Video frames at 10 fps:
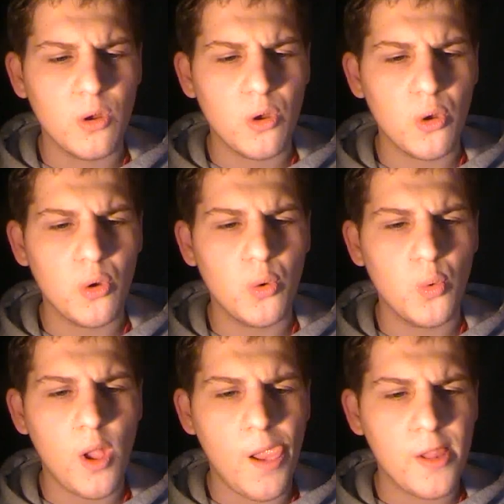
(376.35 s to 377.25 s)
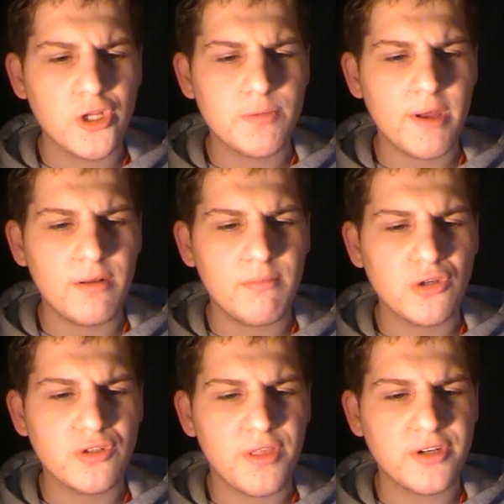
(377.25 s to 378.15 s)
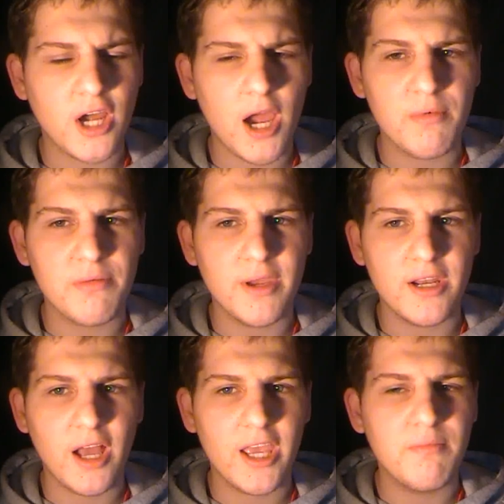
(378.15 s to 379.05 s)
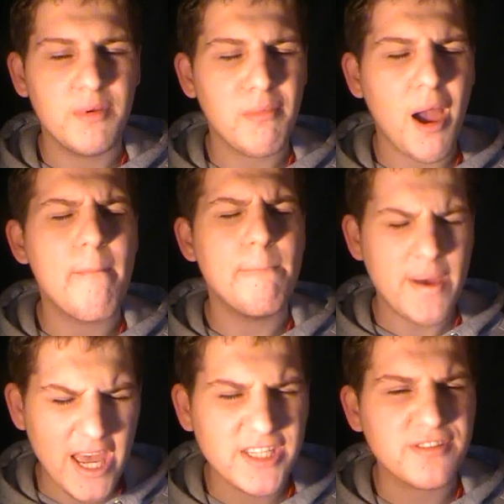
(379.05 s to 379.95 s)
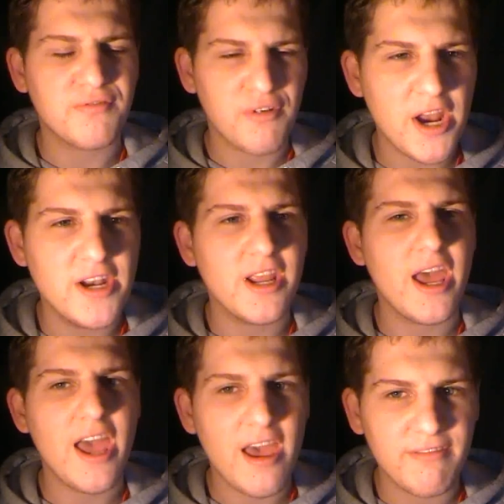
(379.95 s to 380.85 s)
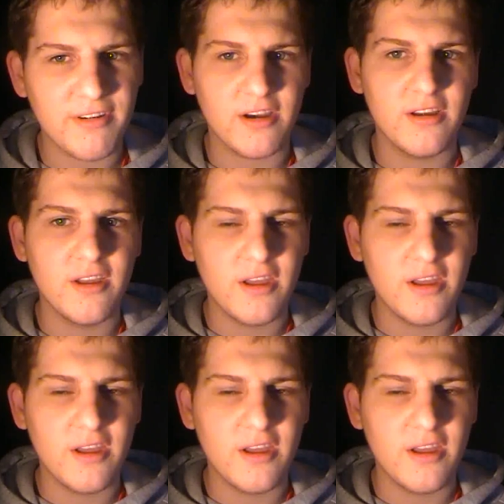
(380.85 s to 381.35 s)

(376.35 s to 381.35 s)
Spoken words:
who spent most of the time with me, and he'd be my best friend ever.